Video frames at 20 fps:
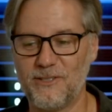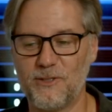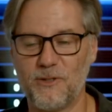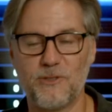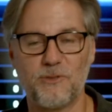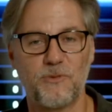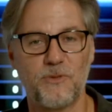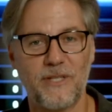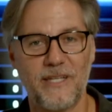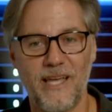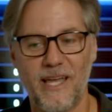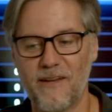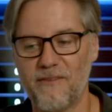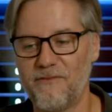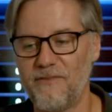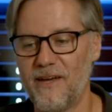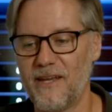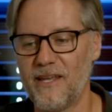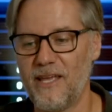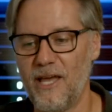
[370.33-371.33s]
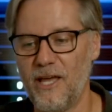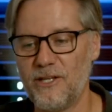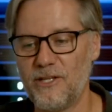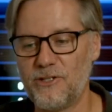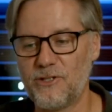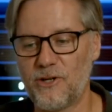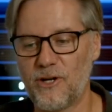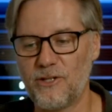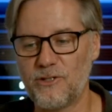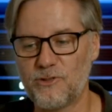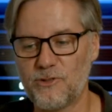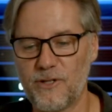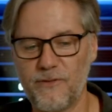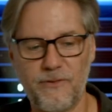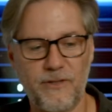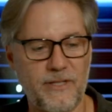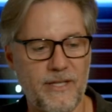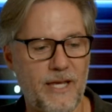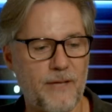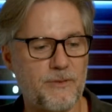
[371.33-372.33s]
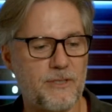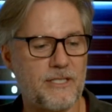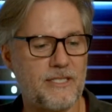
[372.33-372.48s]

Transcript: So it's really kind of fun to turn on trivial names.